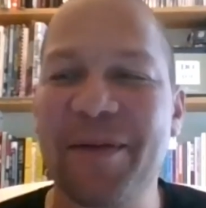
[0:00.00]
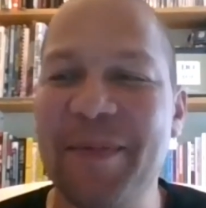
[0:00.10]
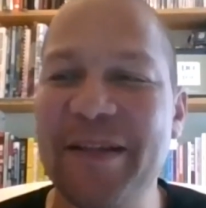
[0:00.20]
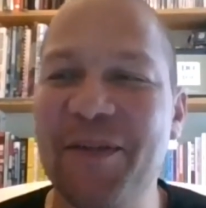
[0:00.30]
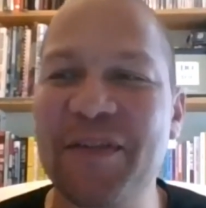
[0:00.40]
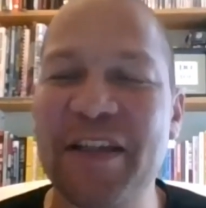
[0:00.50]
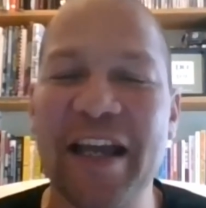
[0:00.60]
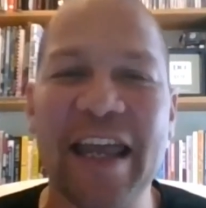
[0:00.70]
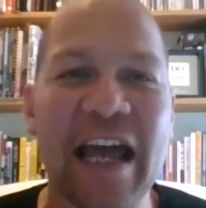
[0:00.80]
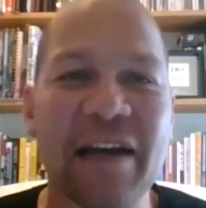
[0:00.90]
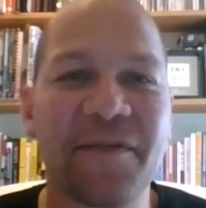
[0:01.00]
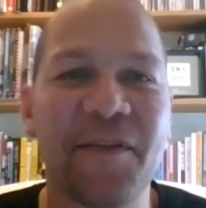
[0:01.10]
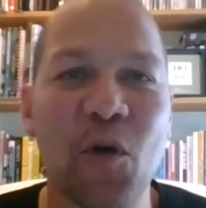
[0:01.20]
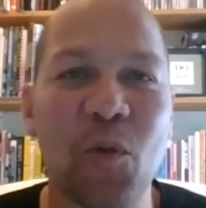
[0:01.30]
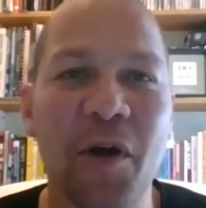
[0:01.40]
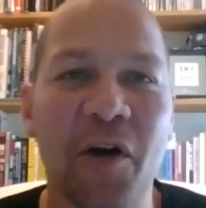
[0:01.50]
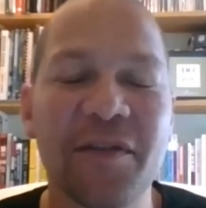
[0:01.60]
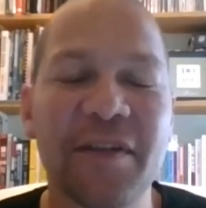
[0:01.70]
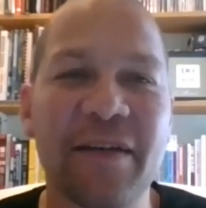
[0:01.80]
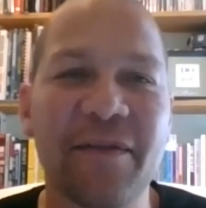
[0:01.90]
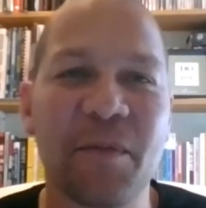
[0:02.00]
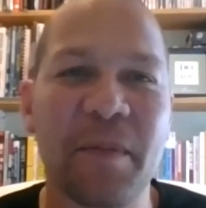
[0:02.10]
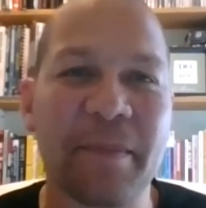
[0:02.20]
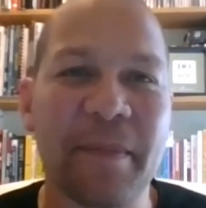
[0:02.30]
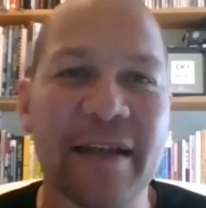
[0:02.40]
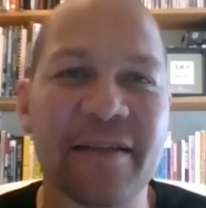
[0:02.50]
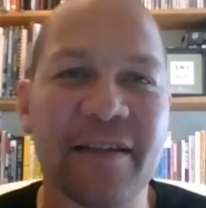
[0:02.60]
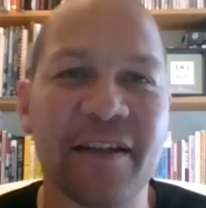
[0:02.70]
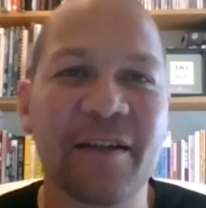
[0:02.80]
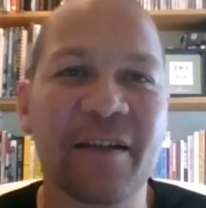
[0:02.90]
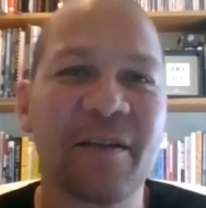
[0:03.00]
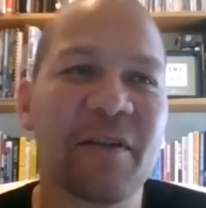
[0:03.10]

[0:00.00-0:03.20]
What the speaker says: which means obviously I can't film content for Mittmaster